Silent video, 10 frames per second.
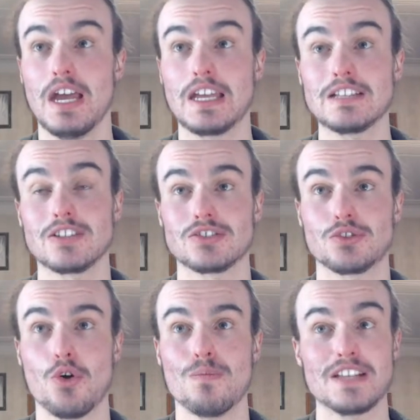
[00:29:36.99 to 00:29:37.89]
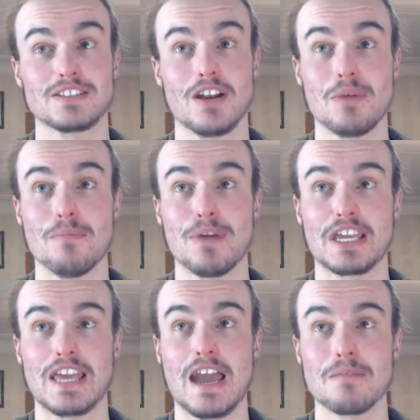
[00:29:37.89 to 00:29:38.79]
against the Storm. That's going to be a
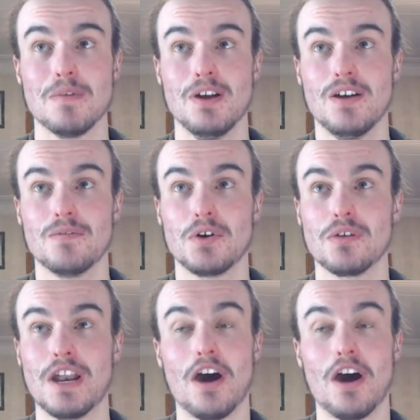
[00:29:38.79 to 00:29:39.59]
big game for them.